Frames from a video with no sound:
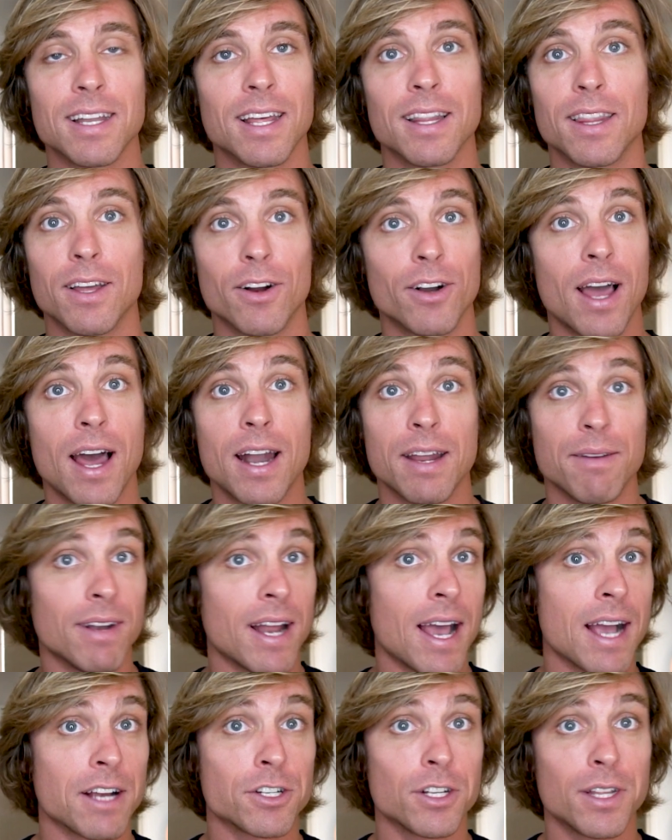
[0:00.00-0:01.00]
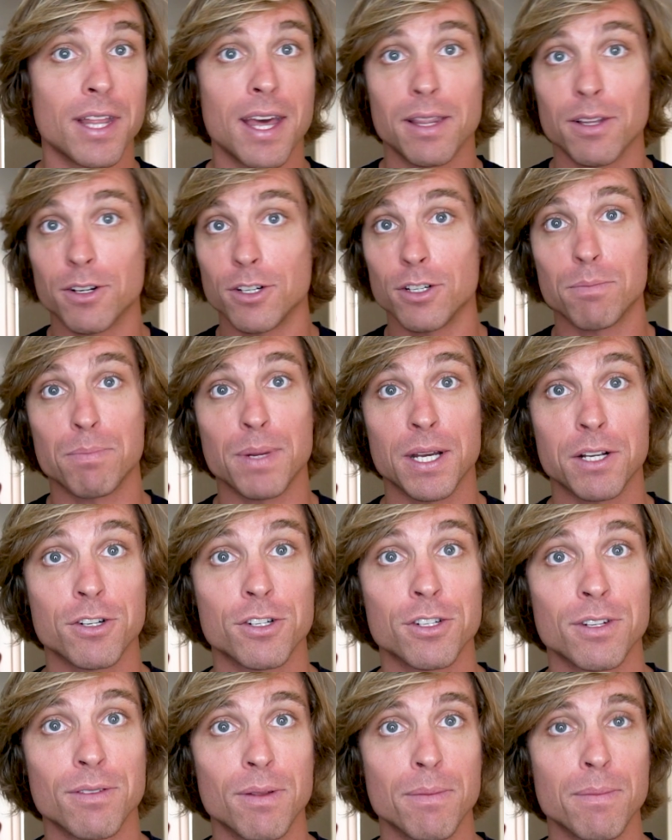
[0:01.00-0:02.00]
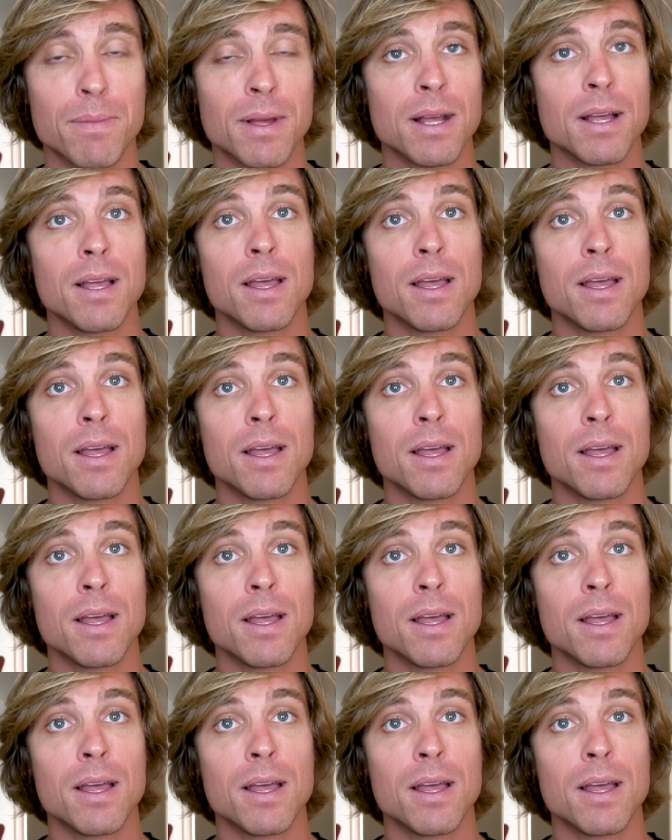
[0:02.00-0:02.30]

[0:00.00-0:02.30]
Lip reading: they're not even actually that, they're just pictures of them.